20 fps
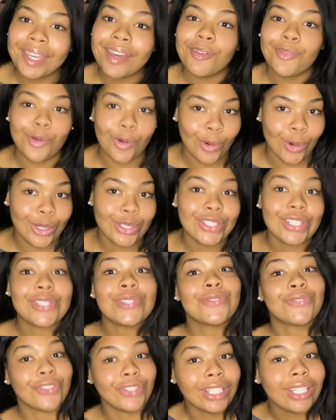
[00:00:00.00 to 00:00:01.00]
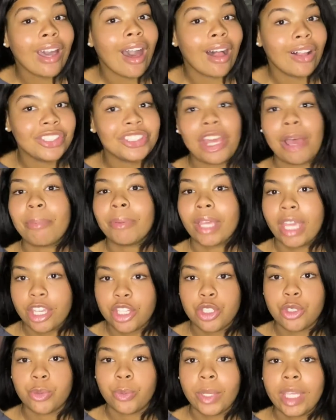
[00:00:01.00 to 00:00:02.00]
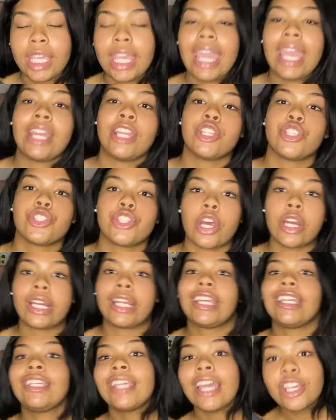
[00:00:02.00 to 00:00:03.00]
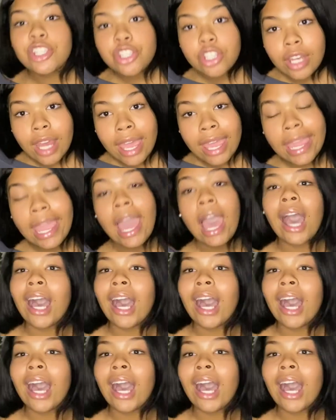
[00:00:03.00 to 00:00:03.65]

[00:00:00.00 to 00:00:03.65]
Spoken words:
of course, is free college application week, and it started yesterday,